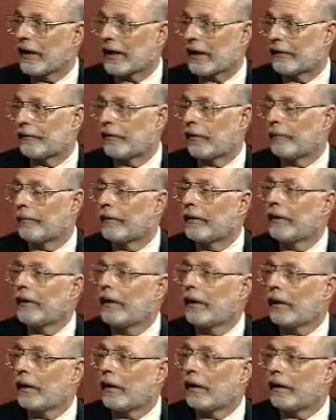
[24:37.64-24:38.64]
a lot of them
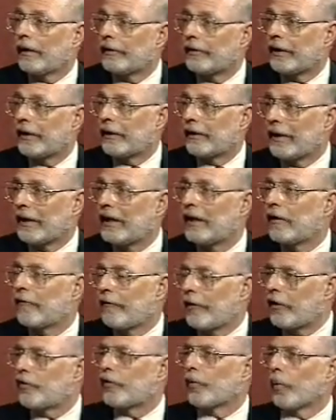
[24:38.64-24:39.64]
did
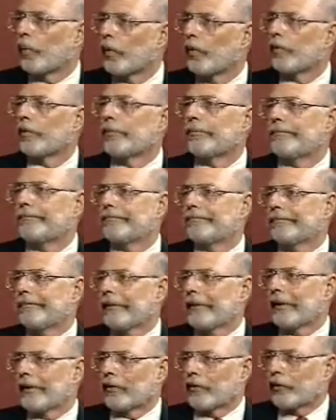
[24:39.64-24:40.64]
individual
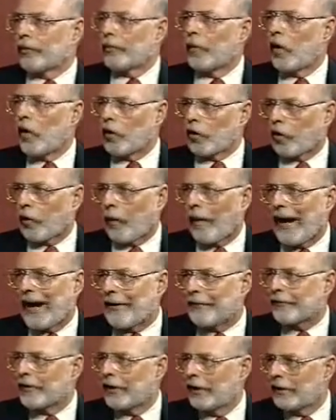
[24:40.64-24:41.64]
little small
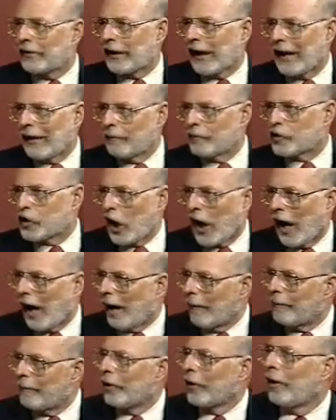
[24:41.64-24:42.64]
craft type
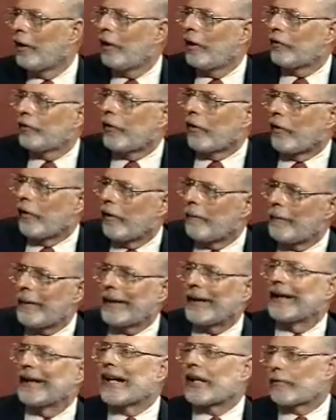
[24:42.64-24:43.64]
jobs to earn
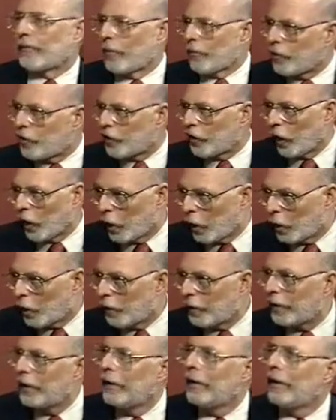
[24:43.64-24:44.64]
money. A lot of them
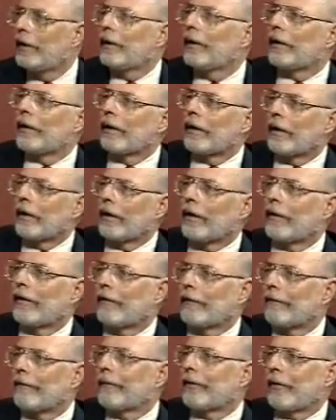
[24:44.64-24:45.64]
sewed
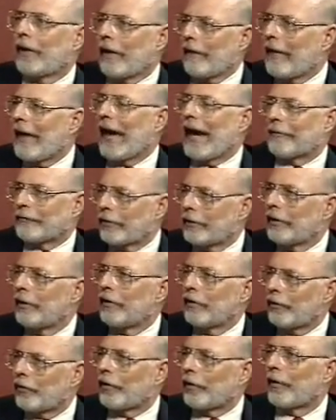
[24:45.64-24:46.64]
in the
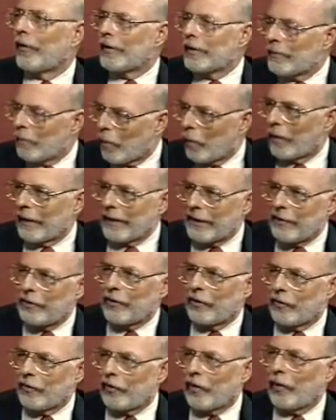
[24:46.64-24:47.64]
afternoons or in the
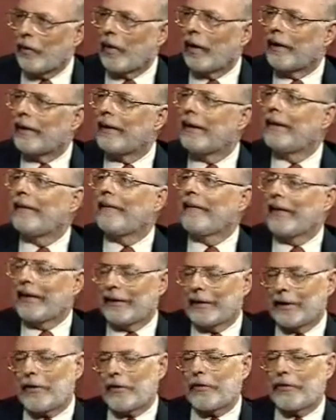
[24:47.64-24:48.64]
mornings and so on.
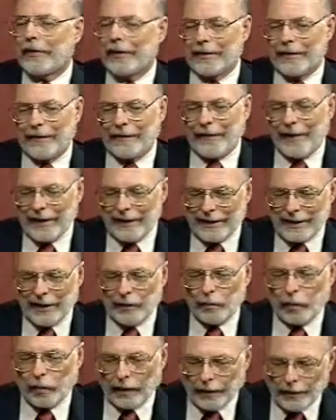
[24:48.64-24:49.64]
Another thing that they
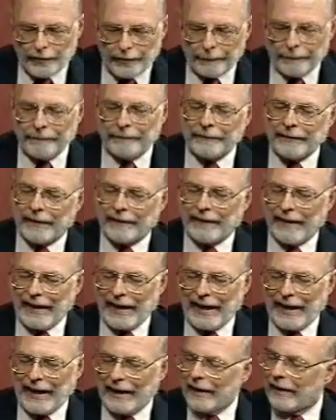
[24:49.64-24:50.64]
did was
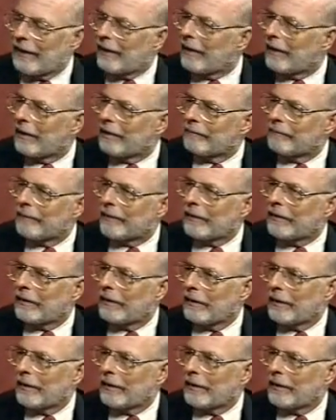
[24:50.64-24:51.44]
they had a